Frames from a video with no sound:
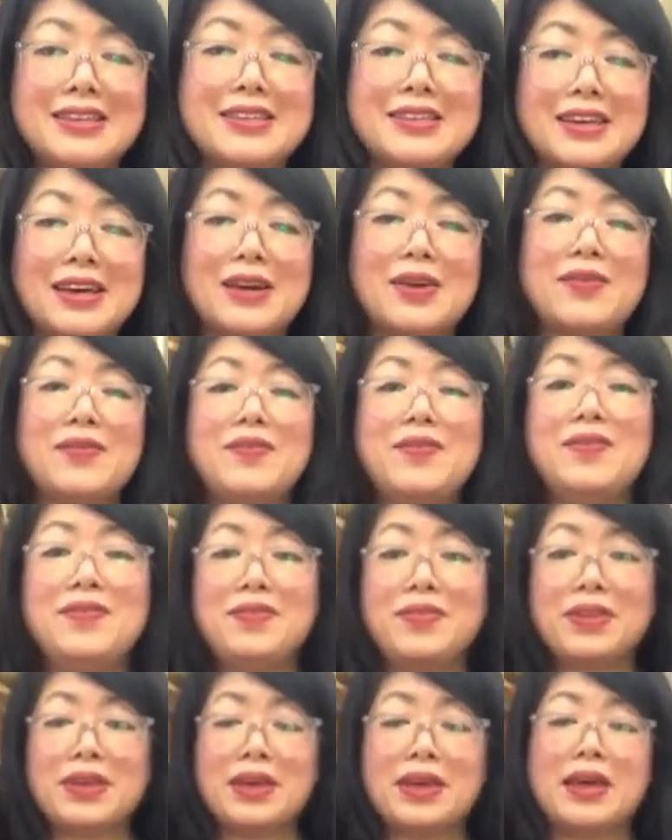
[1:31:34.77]
so
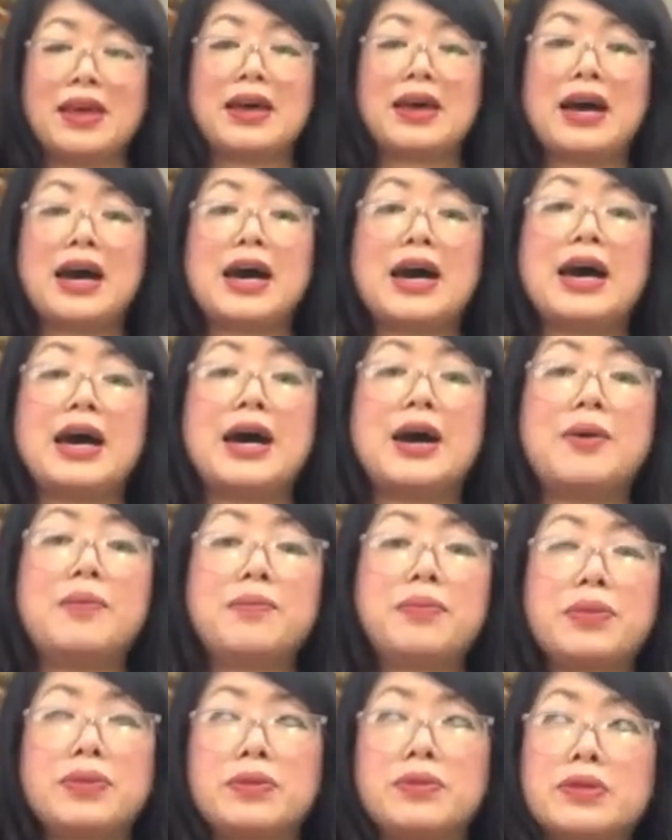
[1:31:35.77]

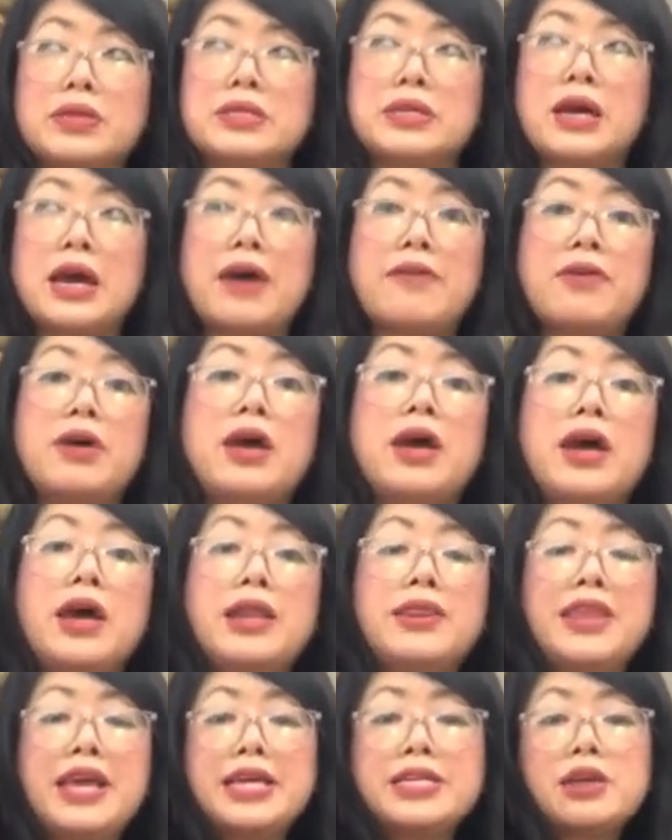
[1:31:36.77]
um, does it have
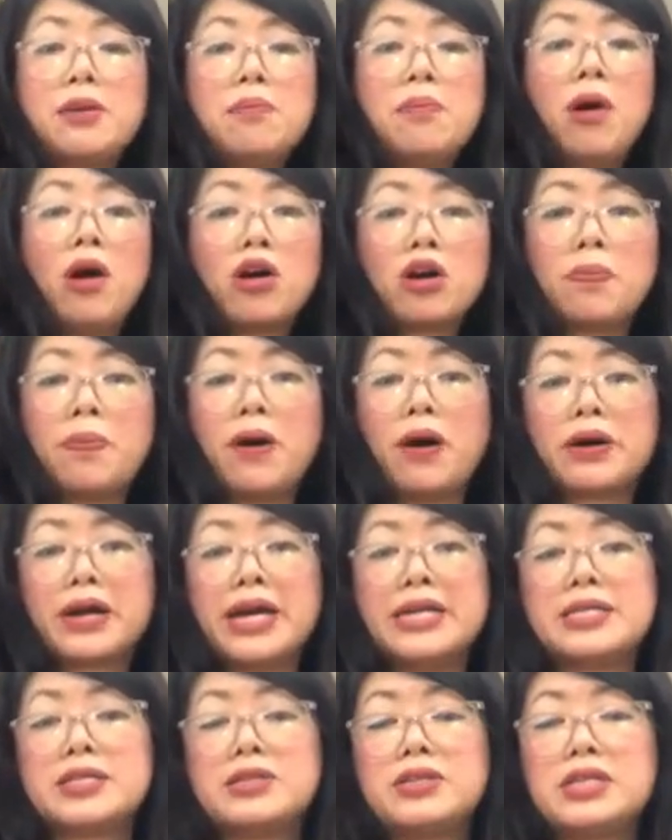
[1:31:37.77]
these are mock
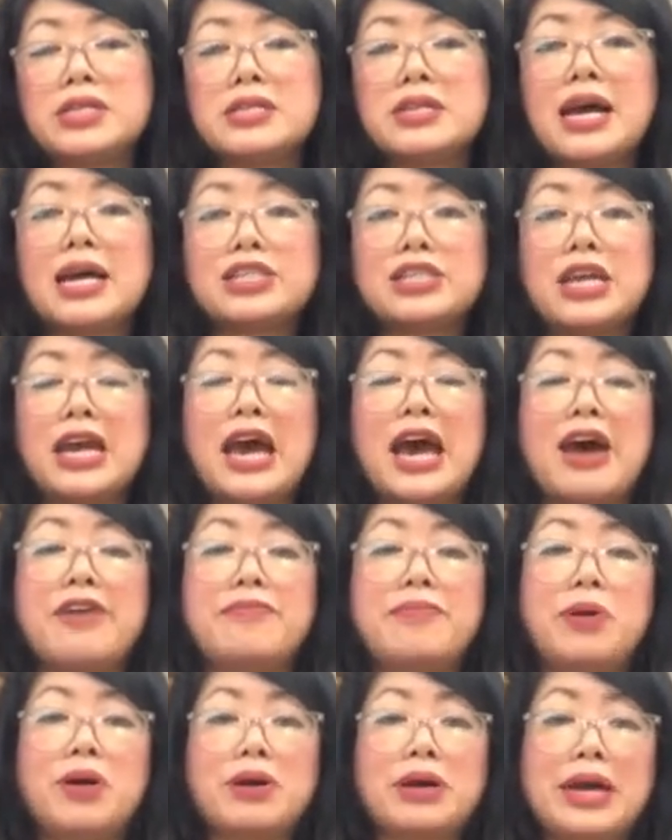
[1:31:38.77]
pockets so it doesn't actually
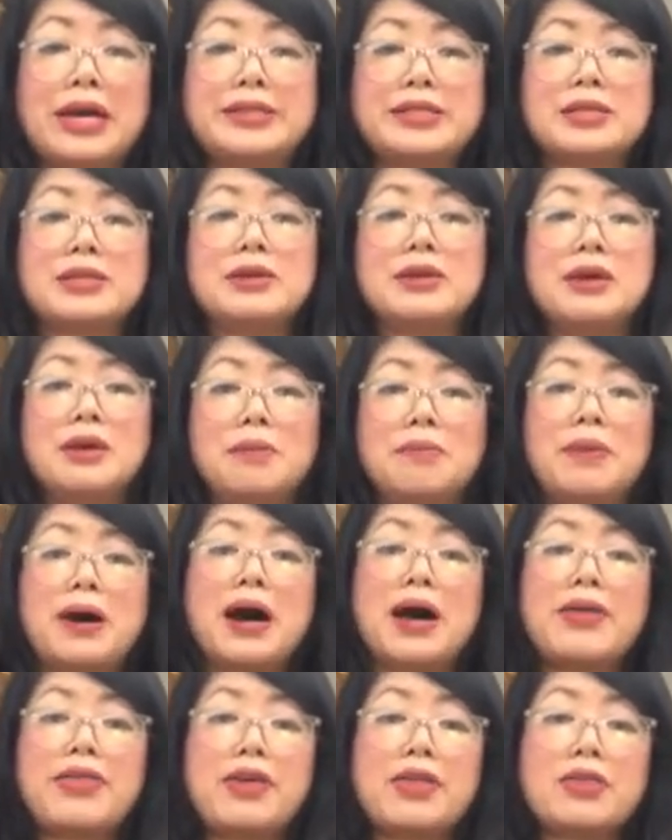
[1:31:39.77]
have pockets but
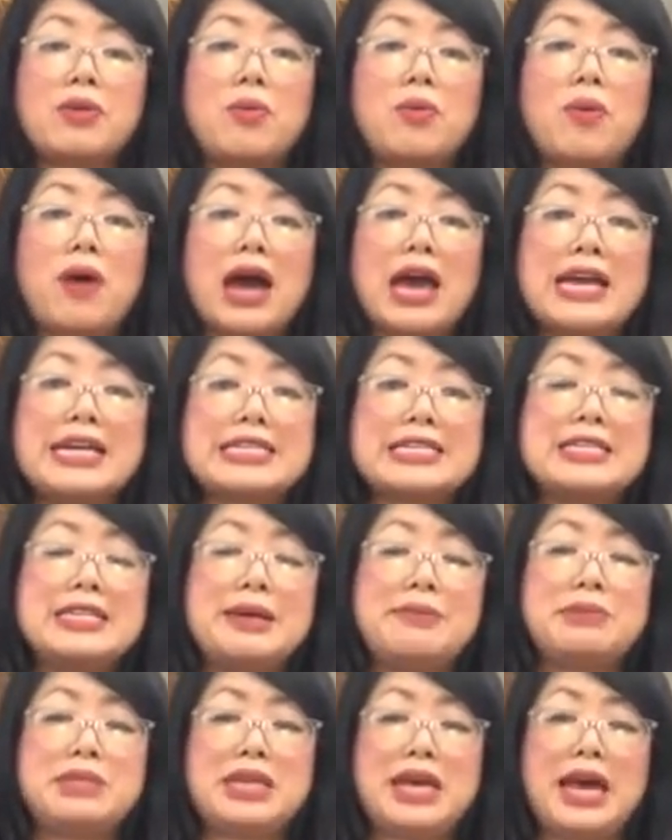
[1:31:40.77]
I think the way it's
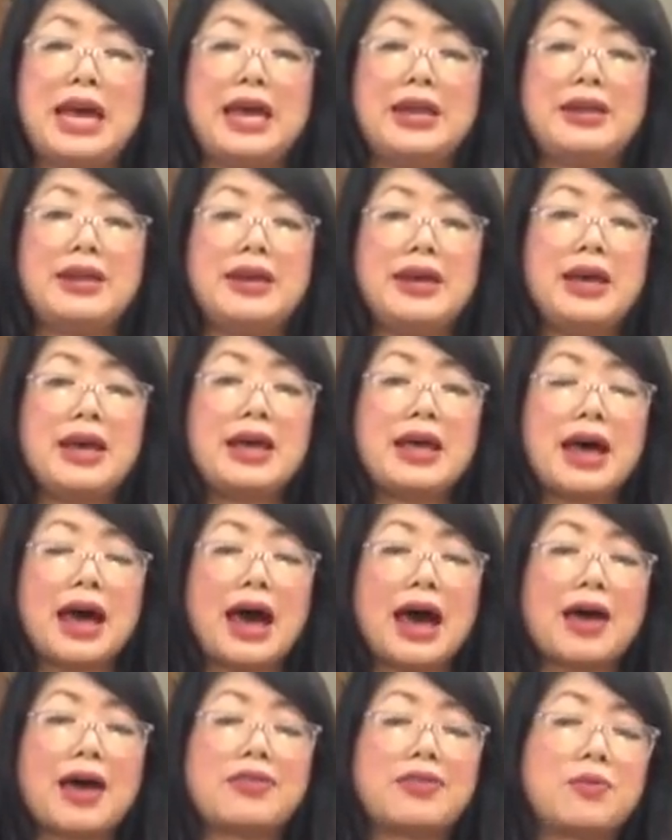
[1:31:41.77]
nipped in
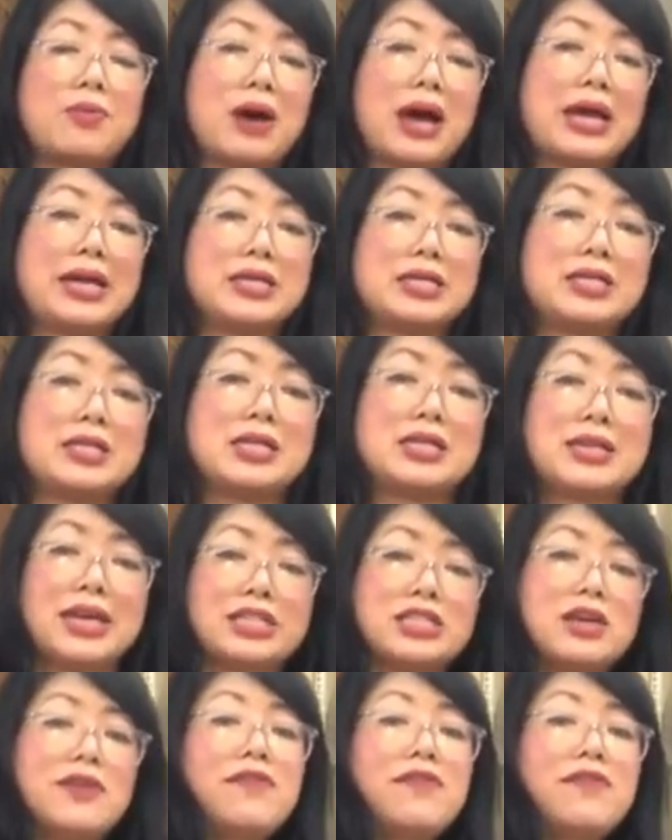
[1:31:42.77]
at the waist is actually